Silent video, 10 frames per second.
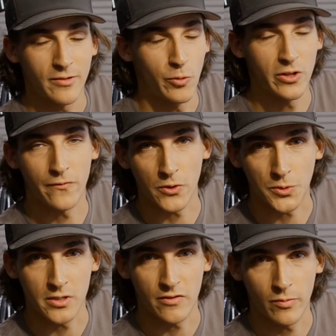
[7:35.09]
One of the first
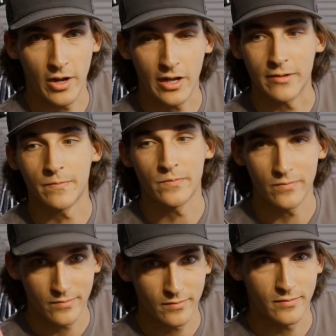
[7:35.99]
ones I ever bought.
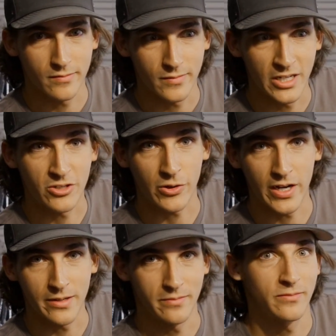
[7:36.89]
It's
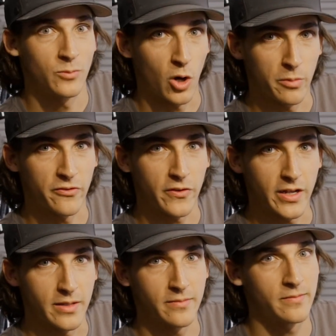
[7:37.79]
great. Harbor
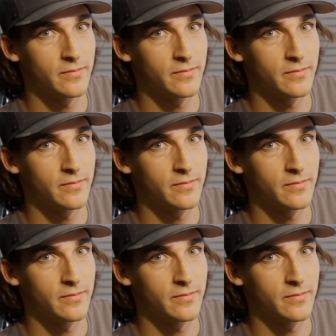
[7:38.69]
Freight,